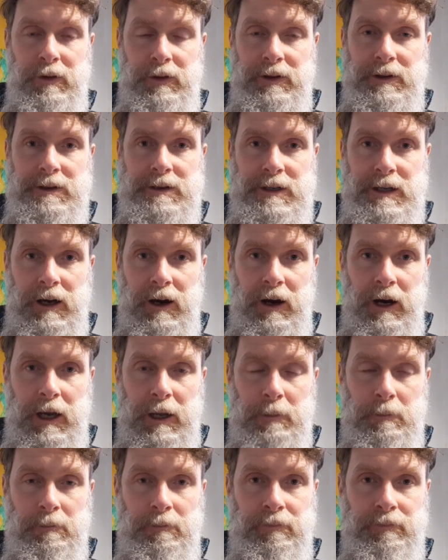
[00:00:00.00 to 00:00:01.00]
at this guy.
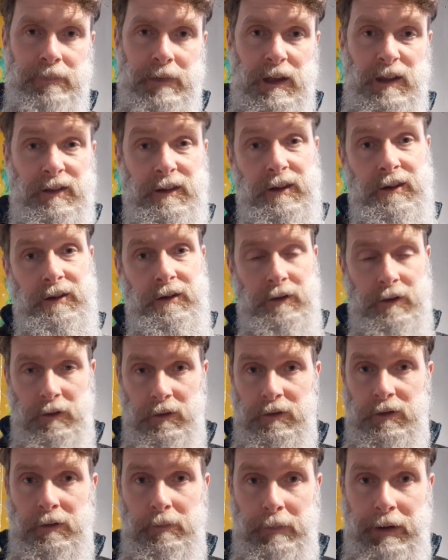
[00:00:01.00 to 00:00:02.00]
And this
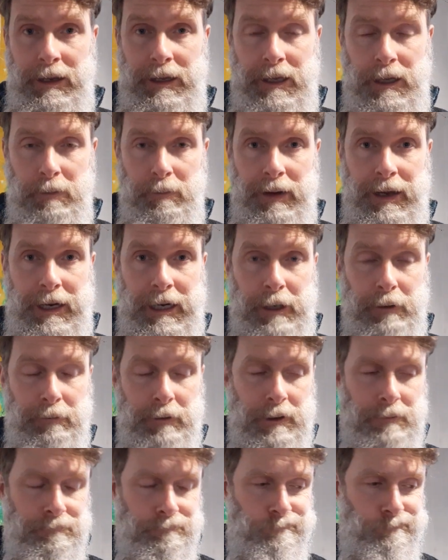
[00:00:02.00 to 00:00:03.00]
used to make him
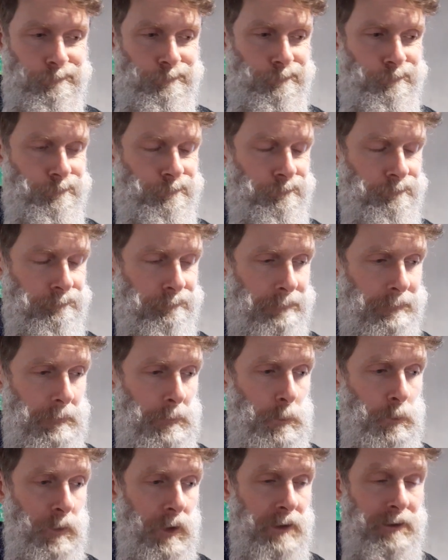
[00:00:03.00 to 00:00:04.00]
angry.
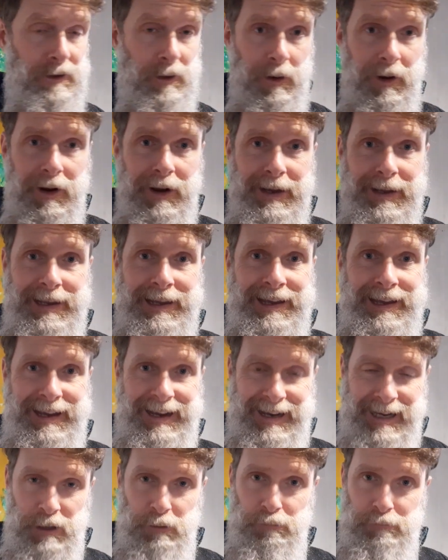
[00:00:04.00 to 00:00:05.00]
So I
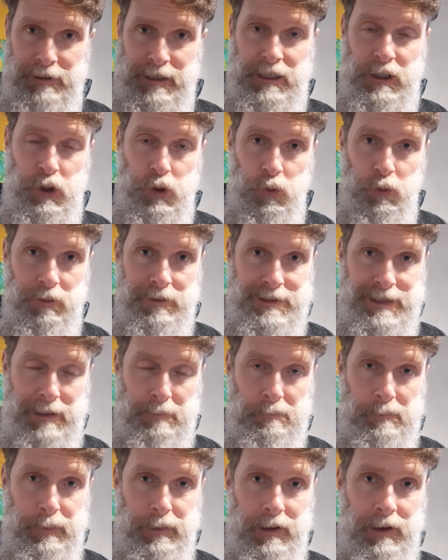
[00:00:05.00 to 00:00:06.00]
had a really short
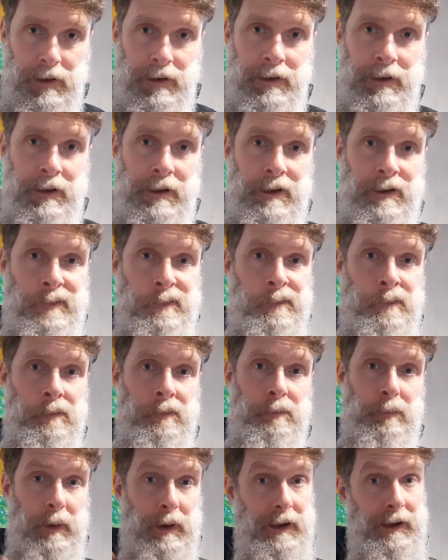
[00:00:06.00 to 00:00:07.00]
temper,
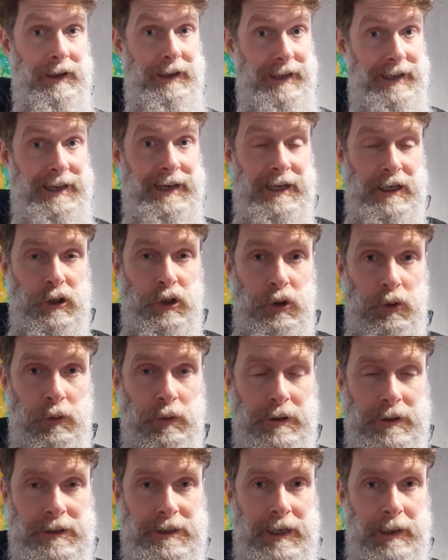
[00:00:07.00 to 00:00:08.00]
but he had a
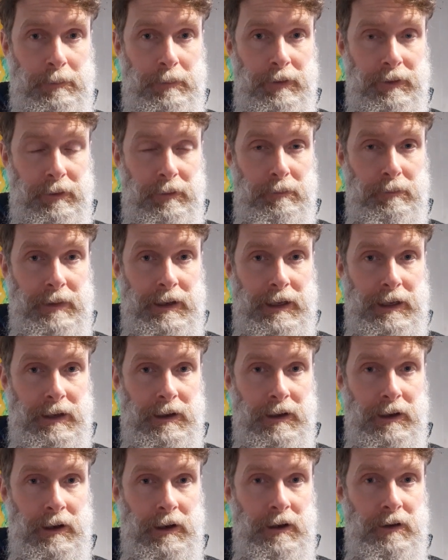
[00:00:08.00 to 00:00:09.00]
shorter temper than me.
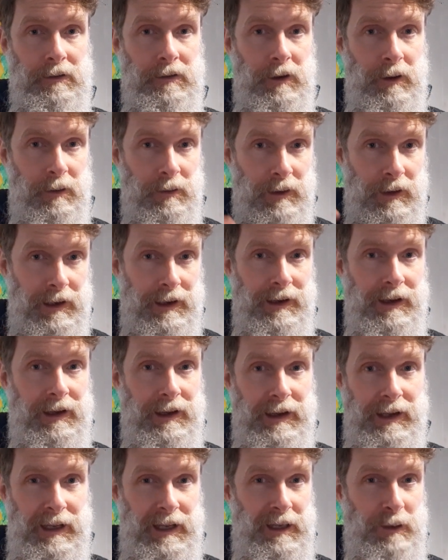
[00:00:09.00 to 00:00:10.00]
So
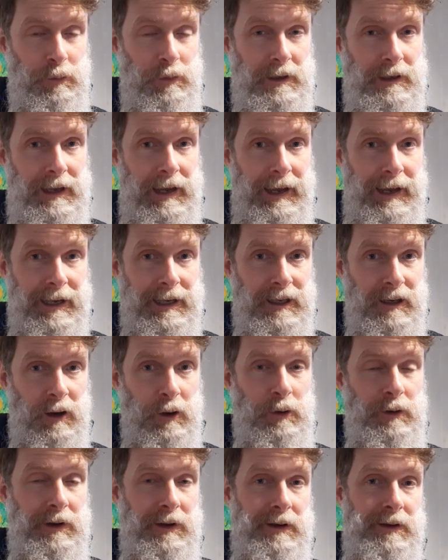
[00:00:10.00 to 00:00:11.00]
he would get
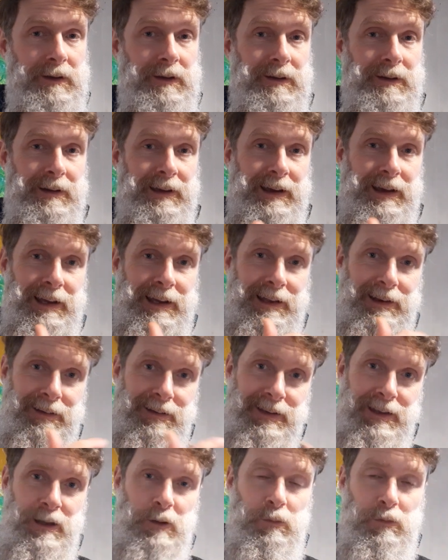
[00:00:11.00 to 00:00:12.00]
goaded and
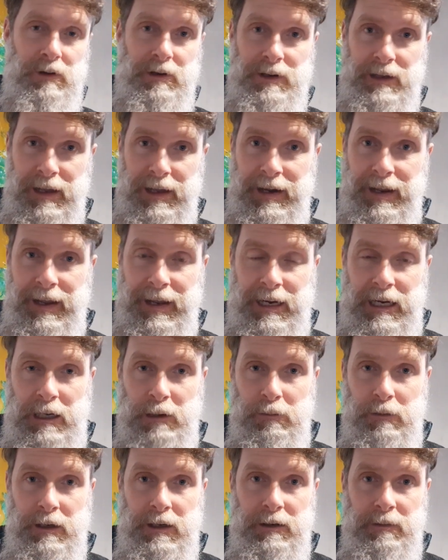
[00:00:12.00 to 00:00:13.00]
he would get
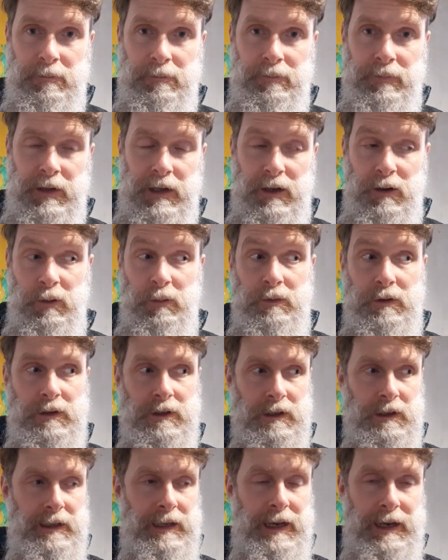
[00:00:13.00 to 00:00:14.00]
angry. And
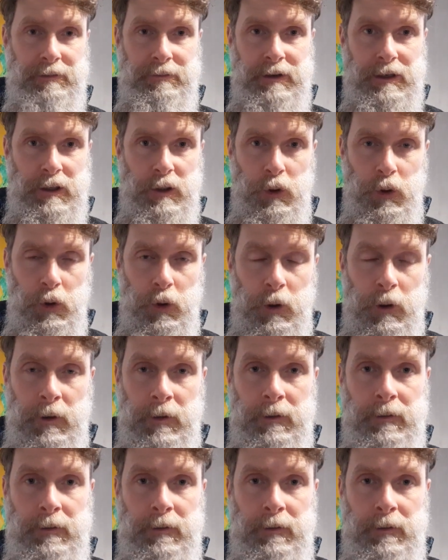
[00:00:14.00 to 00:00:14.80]
obviously having your